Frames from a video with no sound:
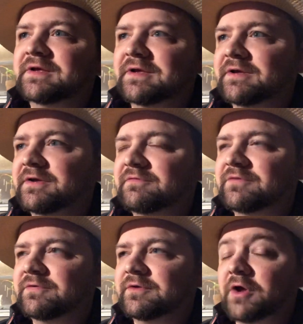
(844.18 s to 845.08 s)
of
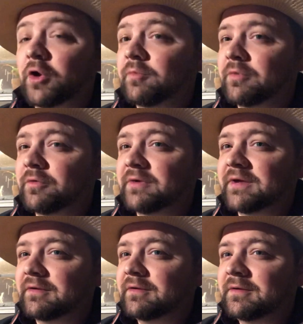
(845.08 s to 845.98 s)
doing home
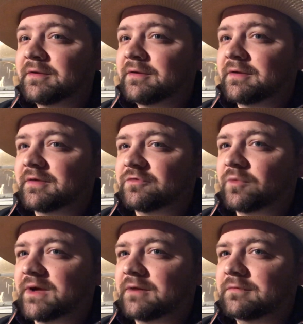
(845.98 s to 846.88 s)
brewing as
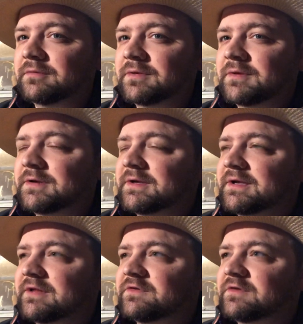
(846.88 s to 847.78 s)
well,
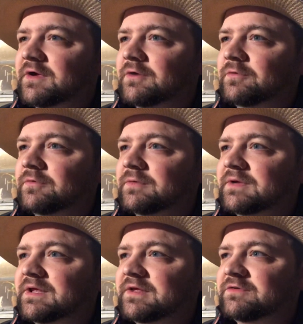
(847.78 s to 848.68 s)
and so
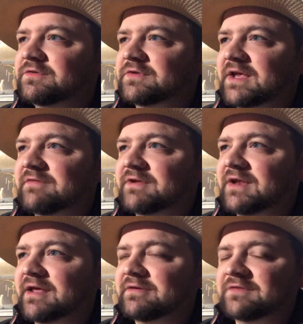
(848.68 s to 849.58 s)
he's just kind
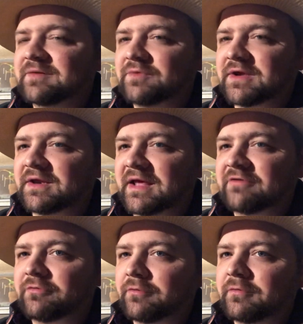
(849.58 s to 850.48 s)
of seems like a
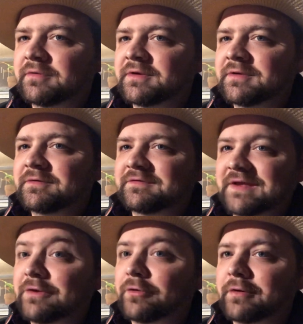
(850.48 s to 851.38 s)
natural
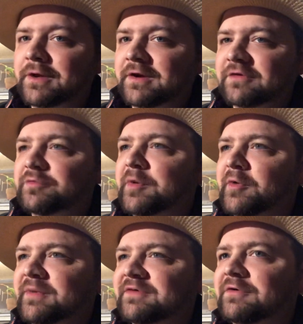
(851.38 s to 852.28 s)
tinker and
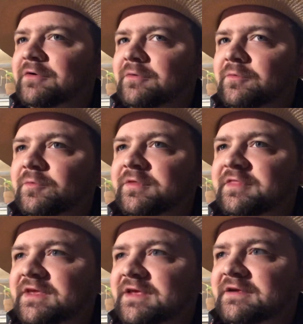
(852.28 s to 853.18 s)
experimenter with
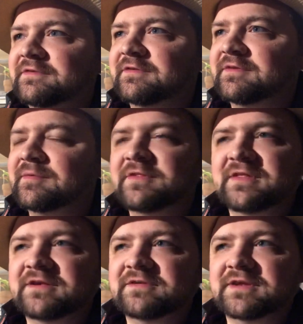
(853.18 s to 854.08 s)
things, and some of the
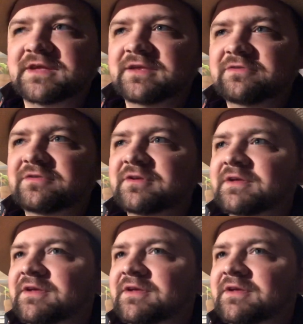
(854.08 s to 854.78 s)
things that he's